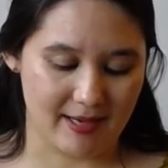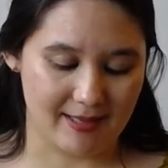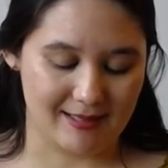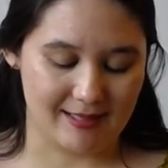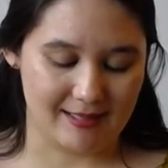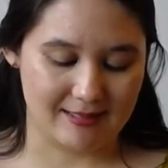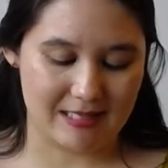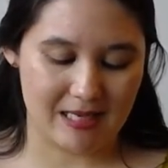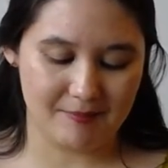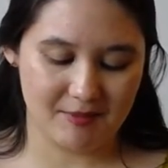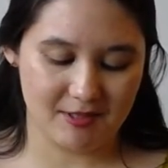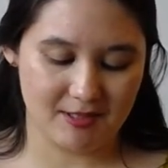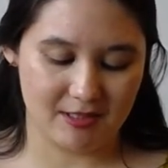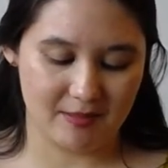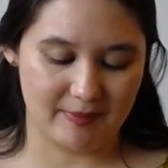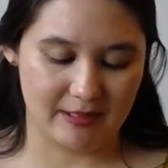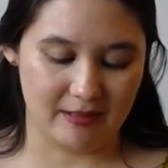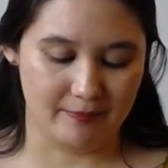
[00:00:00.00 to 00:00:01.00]
the attempt
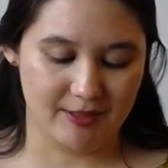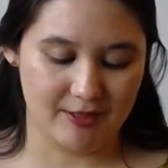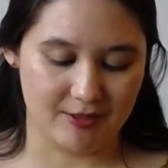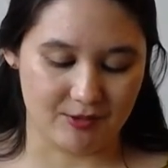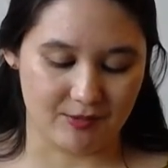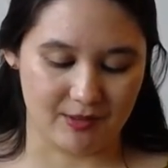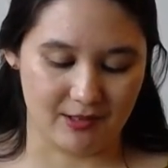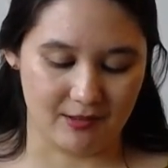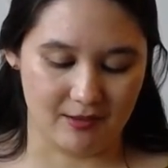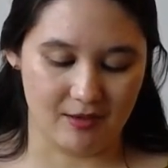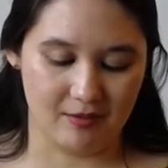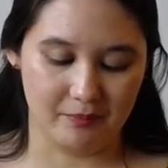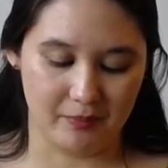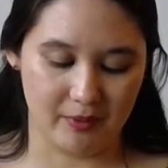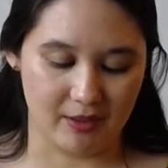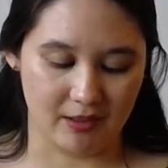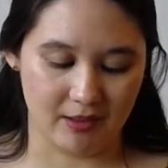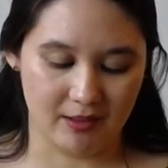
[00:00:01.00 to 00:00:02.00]
to be amused with her own
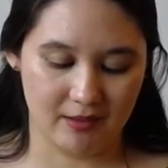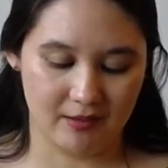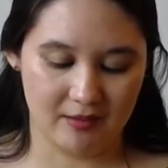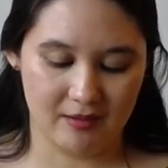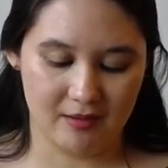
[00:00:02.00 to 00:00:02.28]
book,